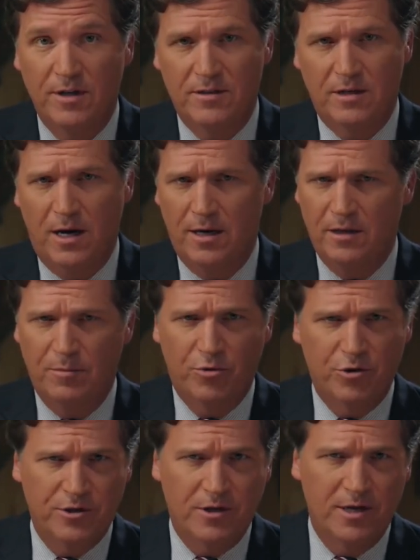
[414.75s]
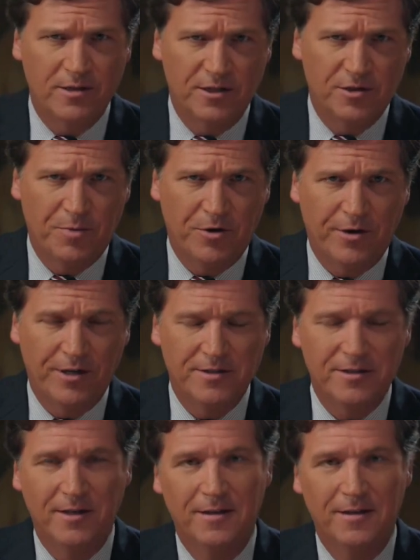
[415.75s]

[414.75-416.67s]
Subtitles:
It's a highly personalized experience.